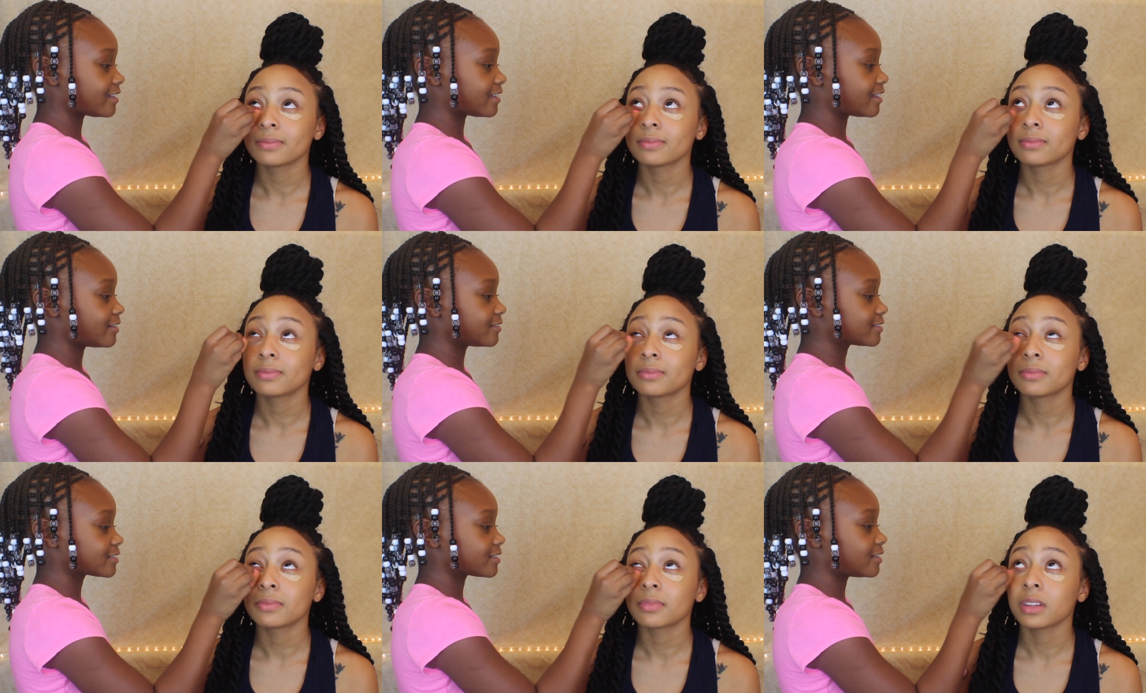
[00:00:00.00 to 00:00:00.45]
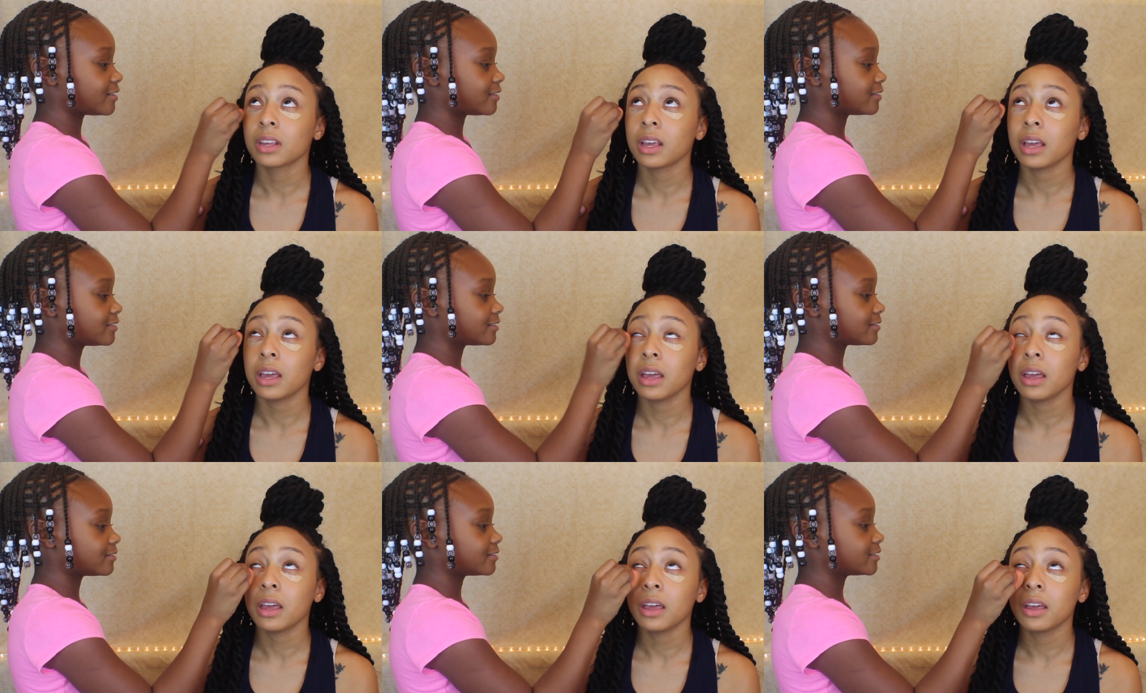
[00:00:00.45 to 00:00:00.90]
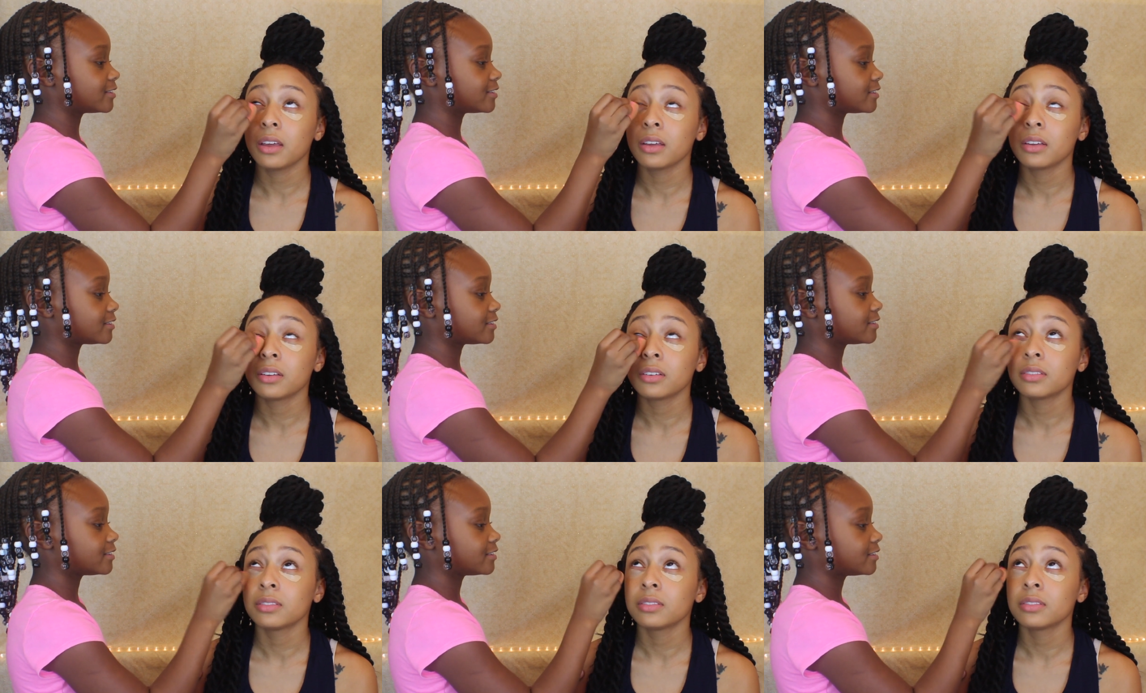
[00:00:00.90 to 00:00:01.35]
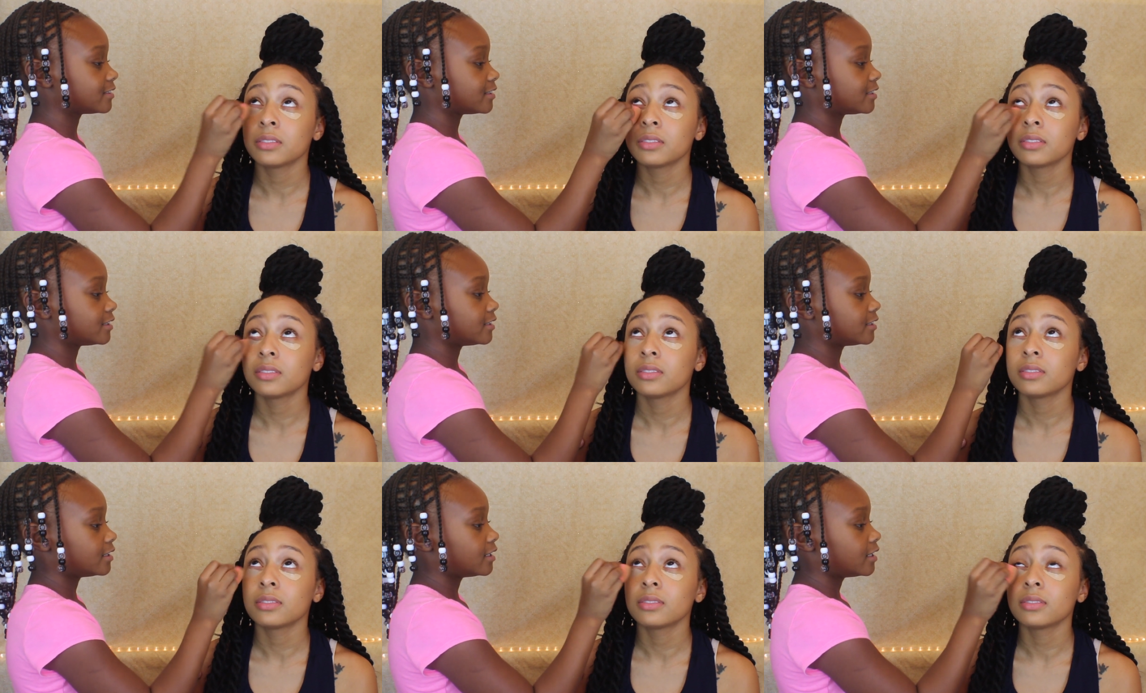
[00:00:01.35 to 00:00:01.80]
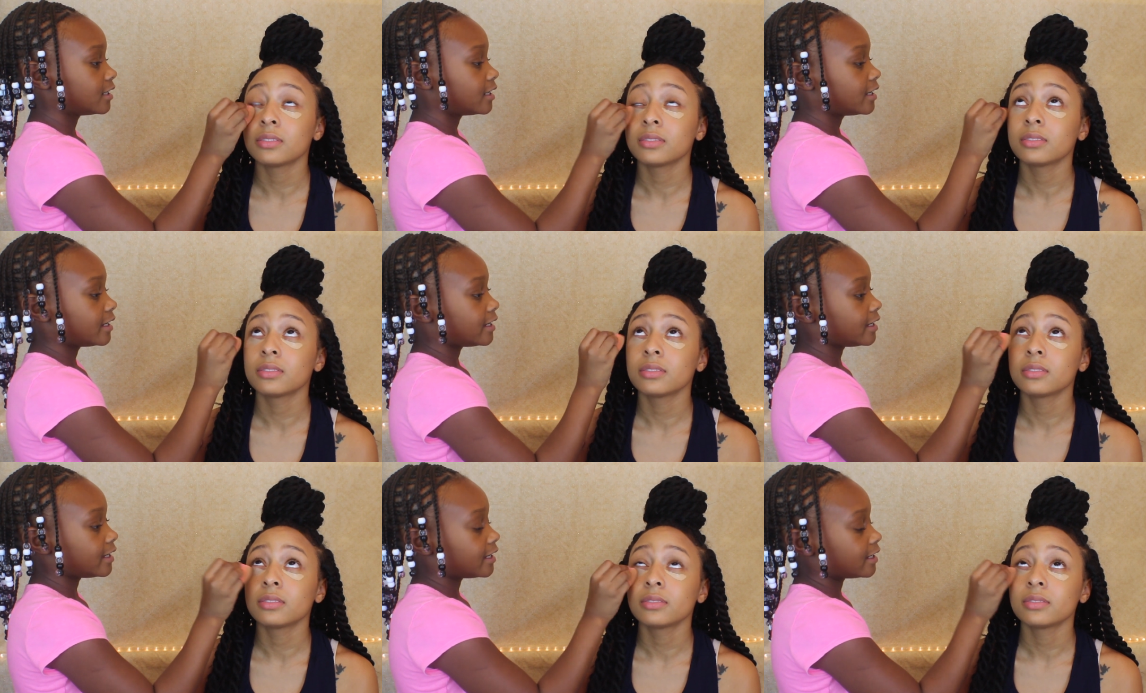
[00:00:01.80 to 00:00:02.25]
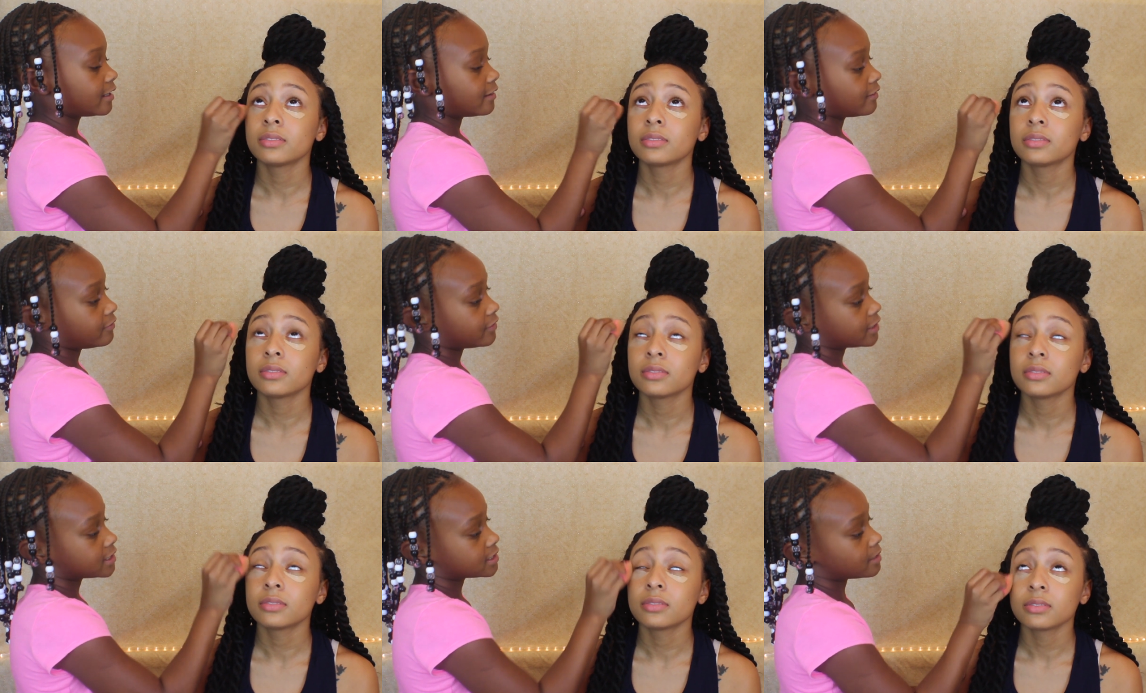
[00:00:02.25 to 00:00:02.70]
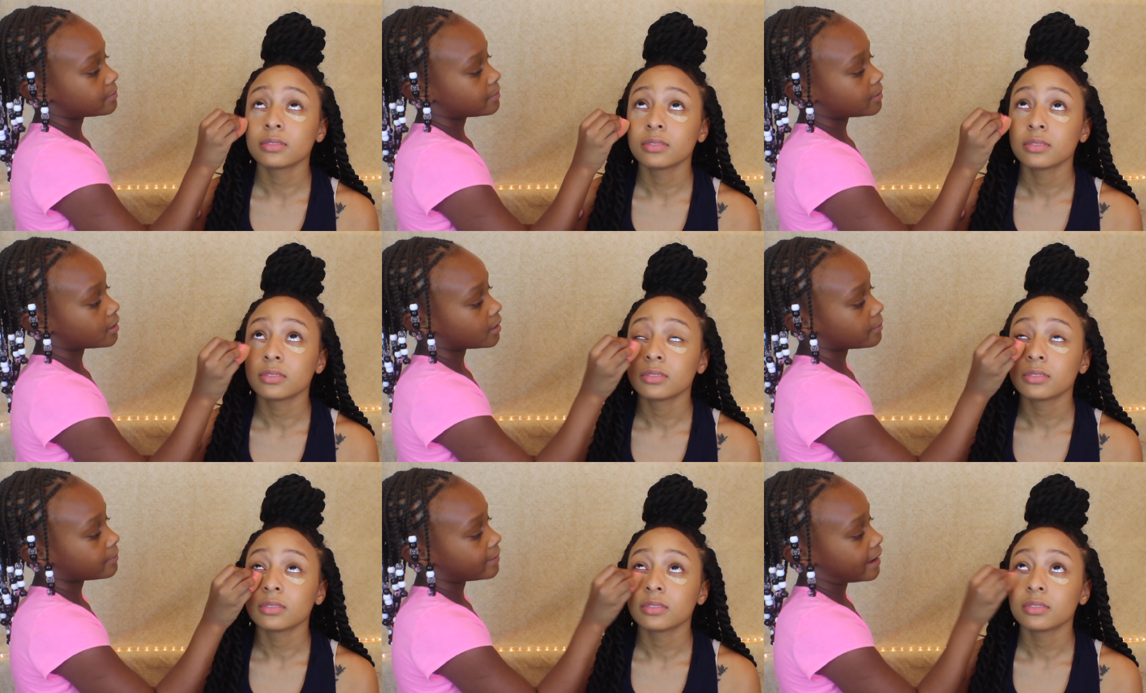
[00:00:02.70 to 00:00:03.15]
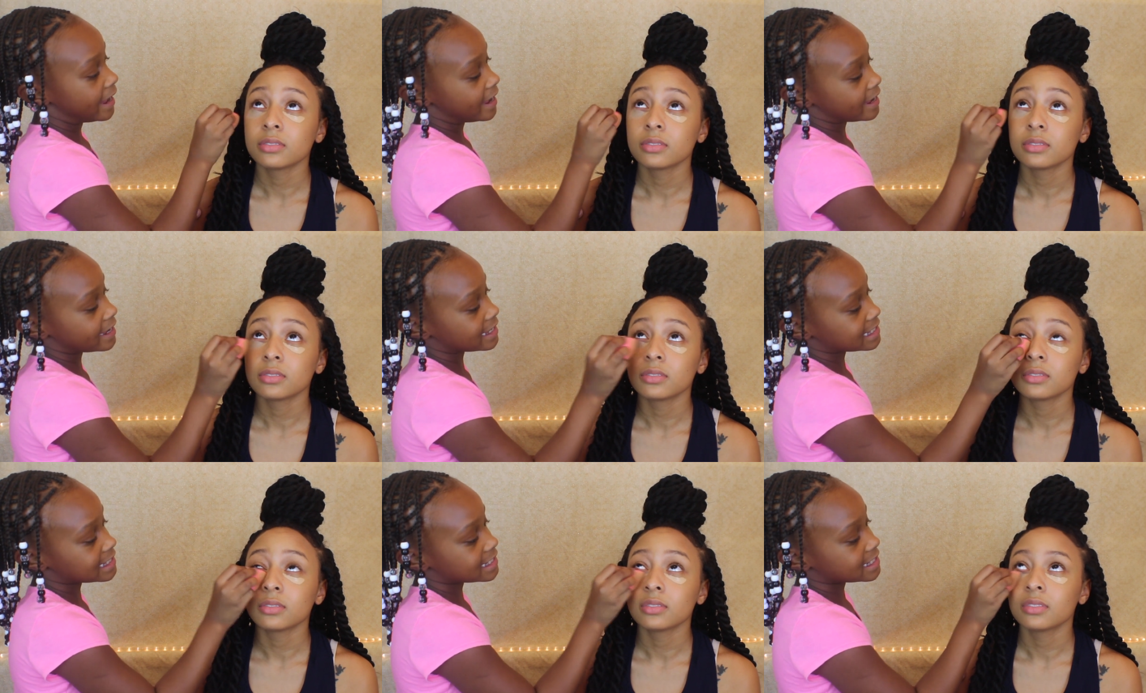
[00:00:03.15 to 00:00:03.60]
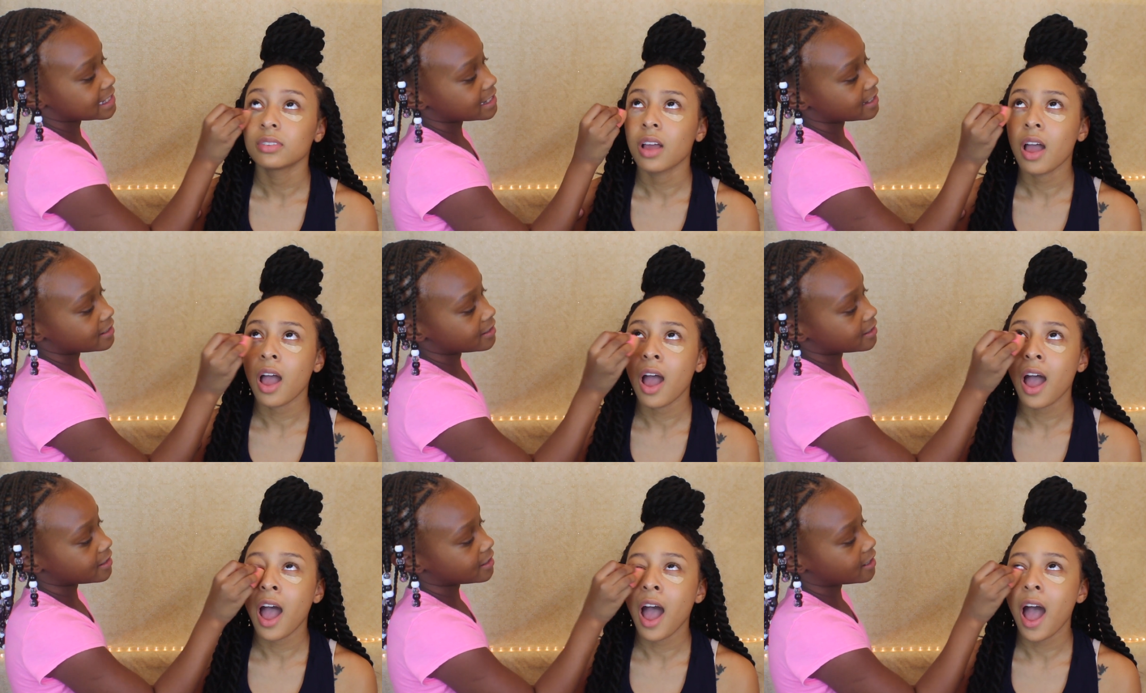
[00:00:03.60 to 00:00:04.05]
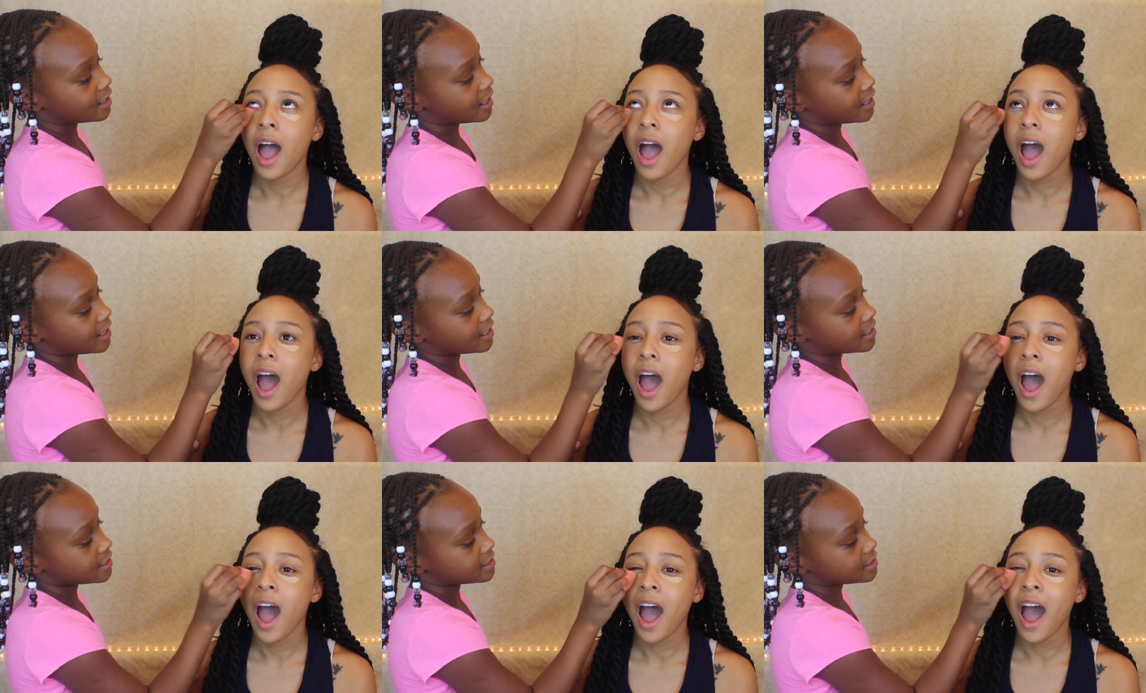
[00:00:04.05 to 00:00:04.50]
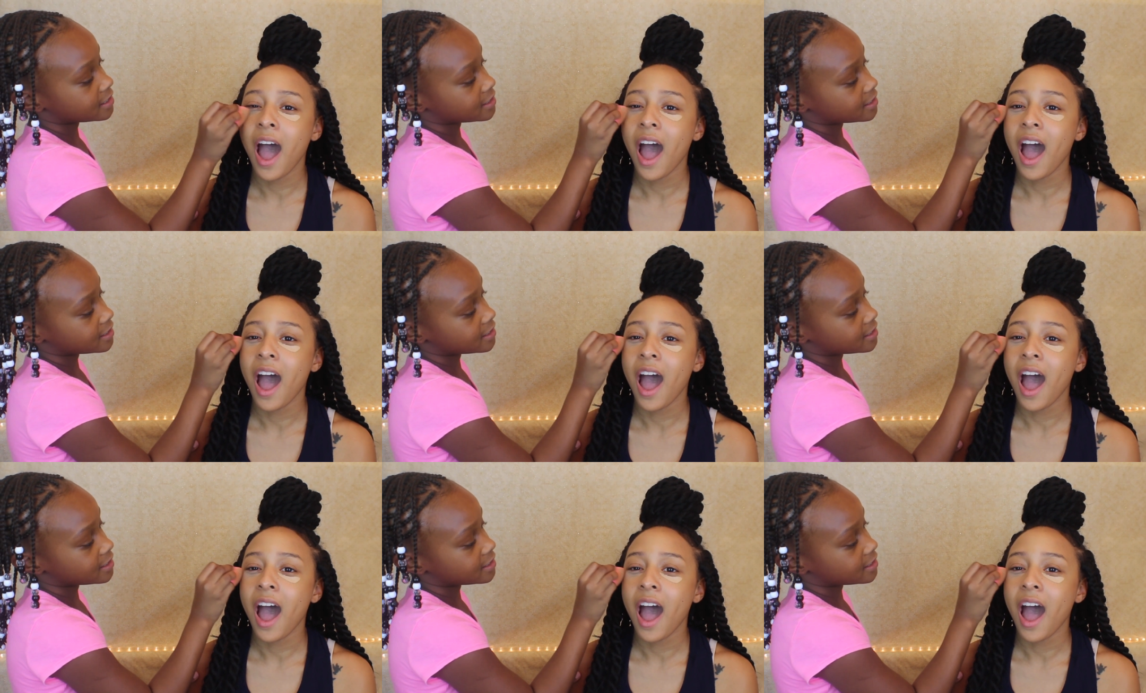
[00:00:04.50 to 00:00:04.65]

Speaker 1: close it up, and fix up her bags under her eyes.